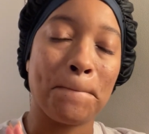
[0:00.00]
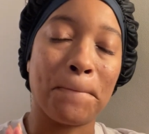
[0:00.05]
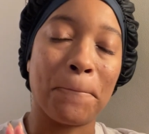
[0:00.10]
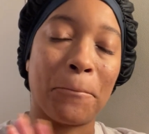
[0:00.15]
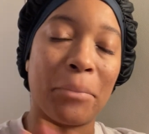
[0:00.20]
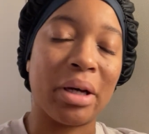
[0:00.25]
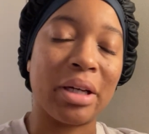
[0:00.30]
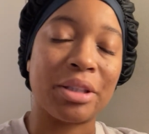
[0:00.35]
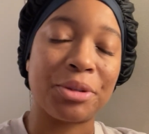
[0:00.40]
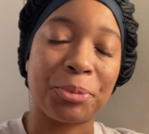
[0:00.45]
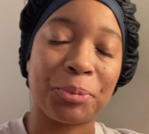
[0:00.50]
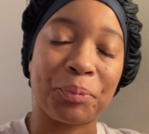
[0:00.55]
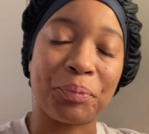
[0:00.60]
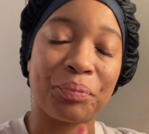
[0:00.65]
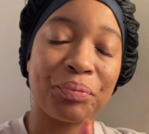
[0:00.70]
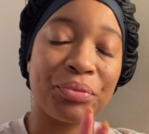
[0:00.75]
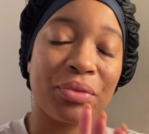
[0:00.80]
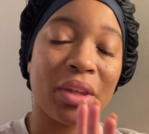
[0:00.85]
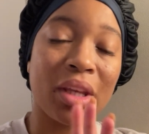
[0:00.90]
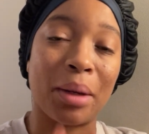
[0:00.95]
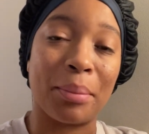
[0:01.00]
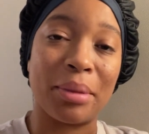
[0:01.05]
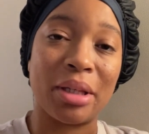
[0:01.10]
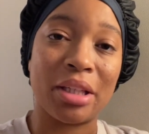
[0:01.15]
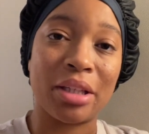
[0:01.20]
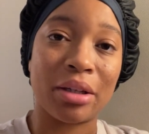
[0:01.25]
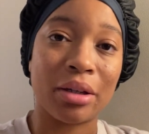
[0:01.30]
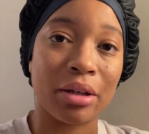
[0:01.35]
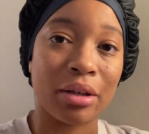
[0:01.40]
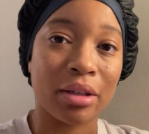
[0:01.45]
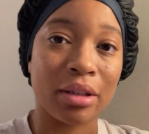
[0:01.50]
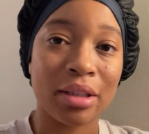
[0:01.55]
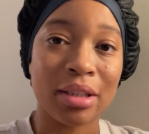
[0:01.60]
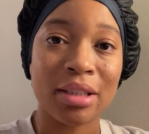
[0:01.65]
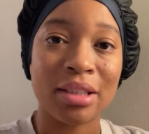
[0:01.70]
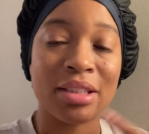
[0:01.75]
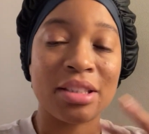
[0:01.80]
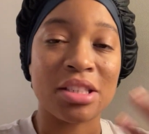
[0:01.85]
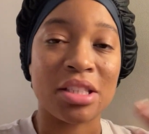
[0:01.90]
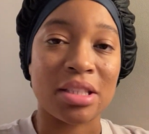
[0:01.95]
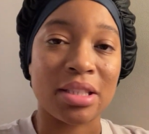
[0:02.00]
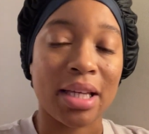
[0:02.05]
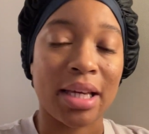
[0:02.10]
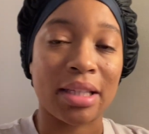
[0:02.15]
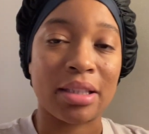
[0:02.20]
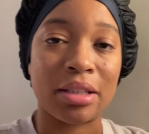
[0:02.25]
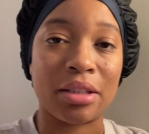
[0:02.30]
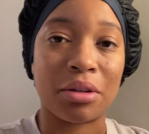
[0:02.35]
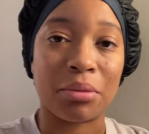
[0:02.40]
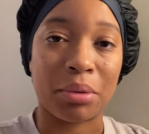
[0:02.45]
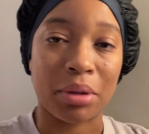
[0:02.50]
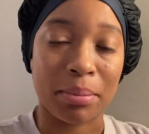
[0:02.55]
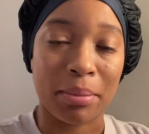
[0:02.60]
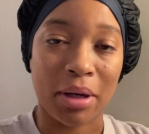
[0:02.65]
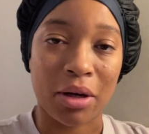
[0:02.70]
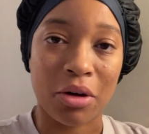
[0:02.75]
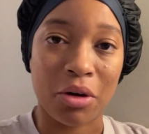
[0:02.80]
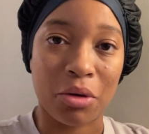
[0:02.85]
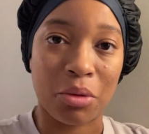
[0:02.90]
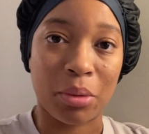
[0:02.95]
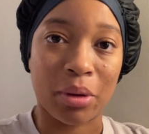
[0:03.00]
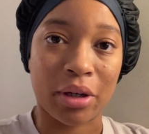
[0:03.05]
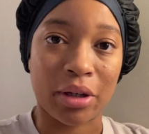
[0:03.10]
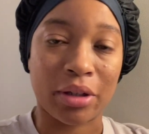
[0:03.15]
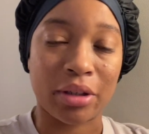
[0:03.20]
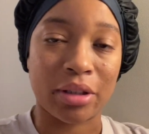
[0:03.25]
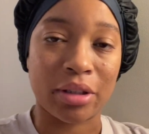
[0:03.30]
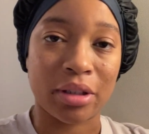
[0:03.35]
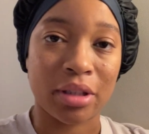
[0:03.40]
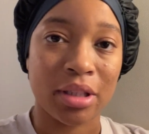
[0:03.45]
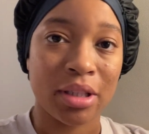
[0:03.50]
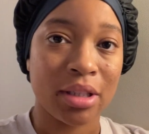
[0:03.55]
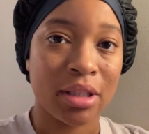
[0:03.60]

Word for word: but I'm here. Just had dinner with my coworker.